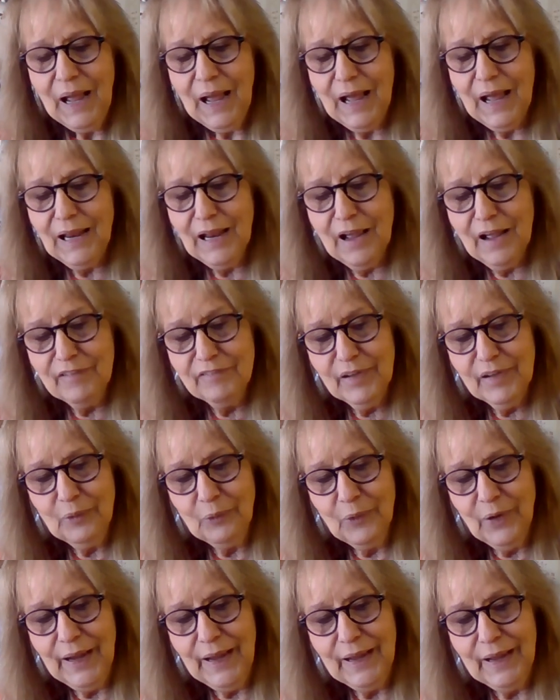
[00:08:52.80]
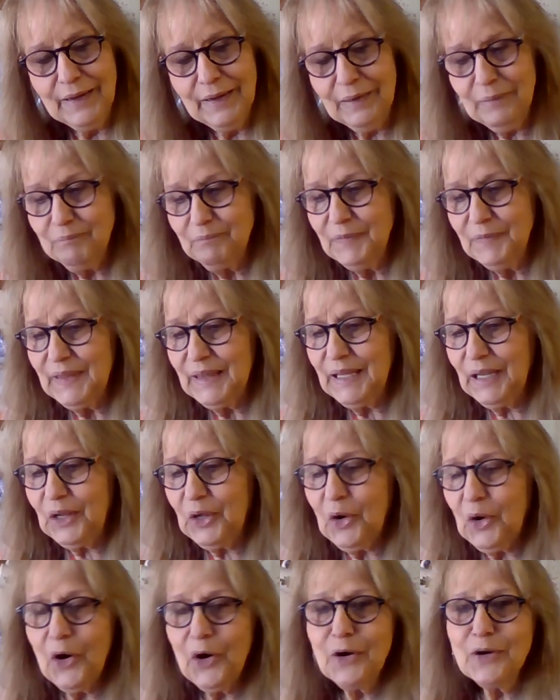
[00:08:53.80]
I love it when the
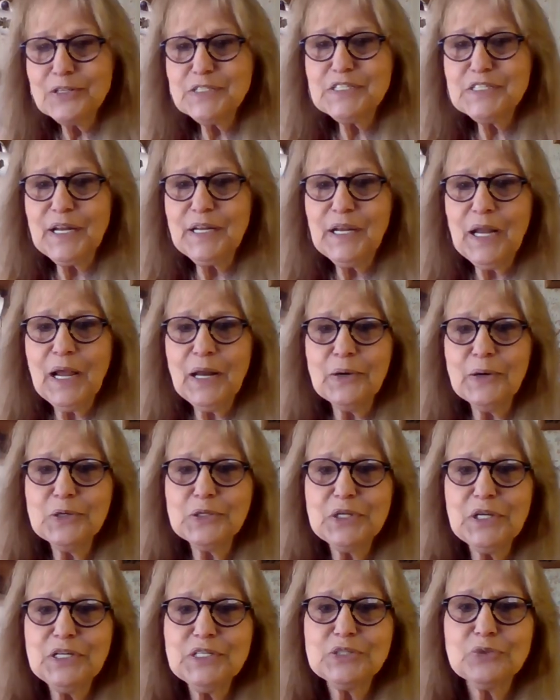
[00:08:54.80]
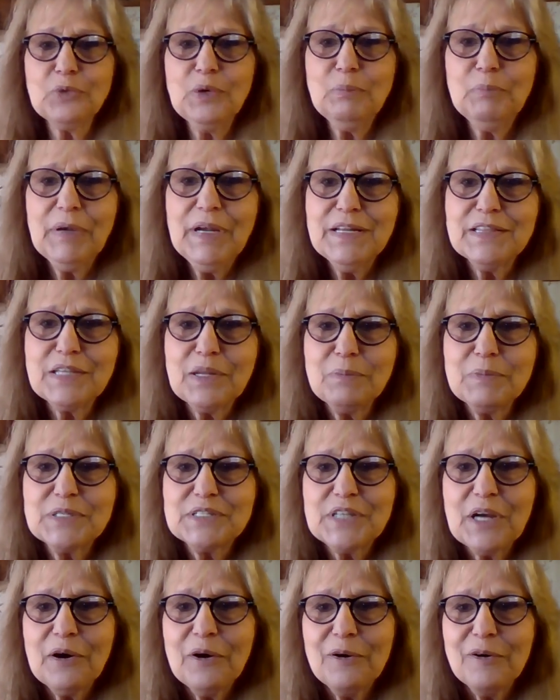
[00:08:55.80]
cards and energies repeat
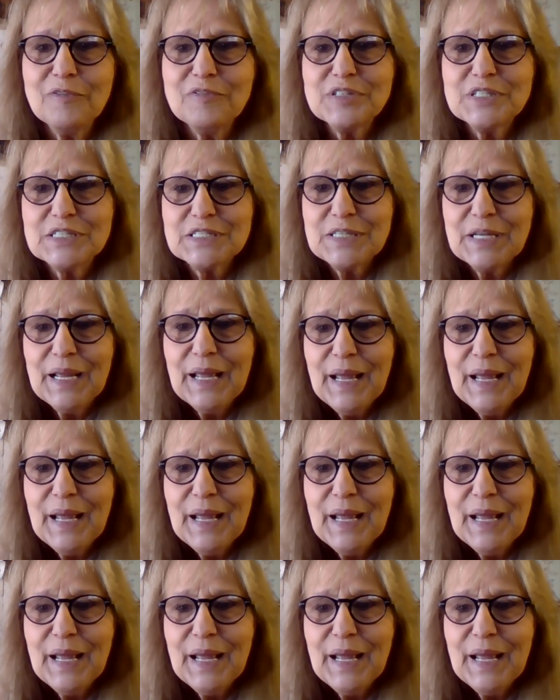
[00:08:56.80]
themselves.